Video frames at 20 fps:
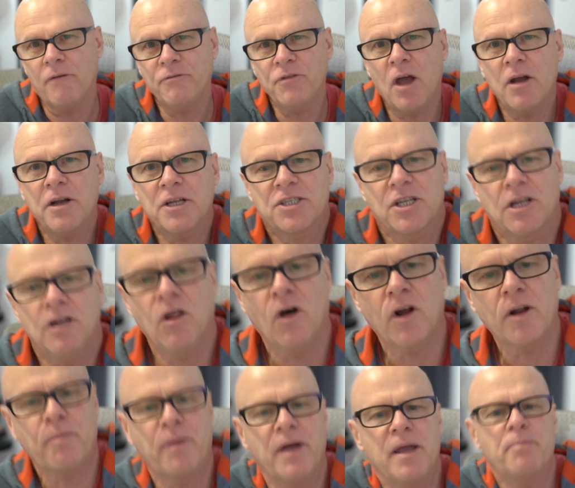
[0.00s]
I've noticed a
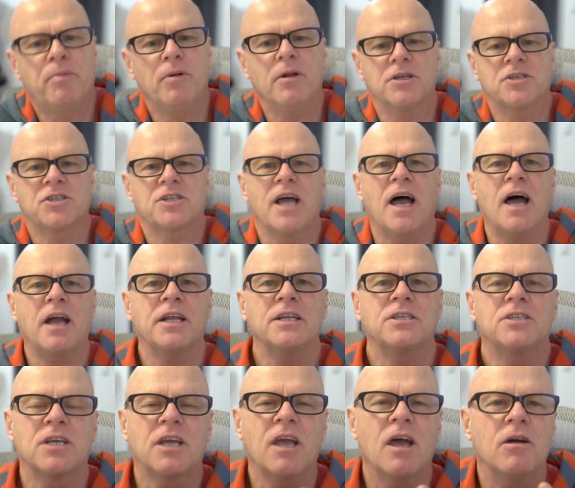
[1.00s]
lot of people are
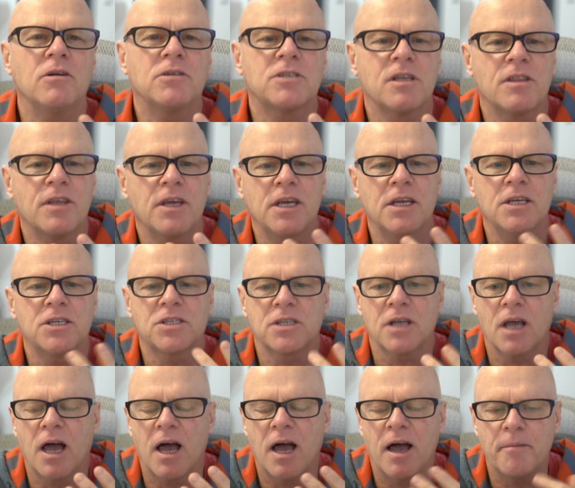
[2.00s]
starting to go to
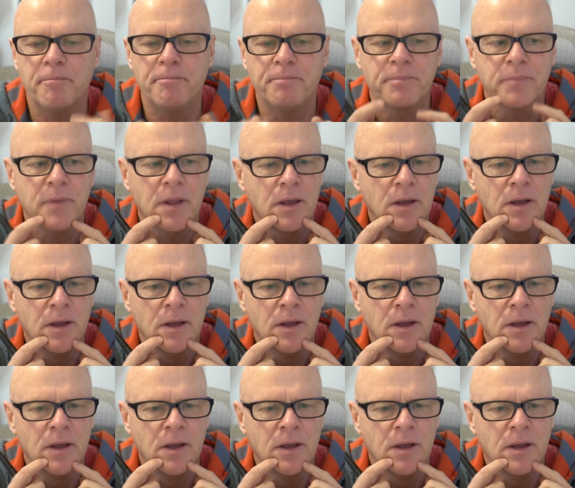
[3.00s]
these um,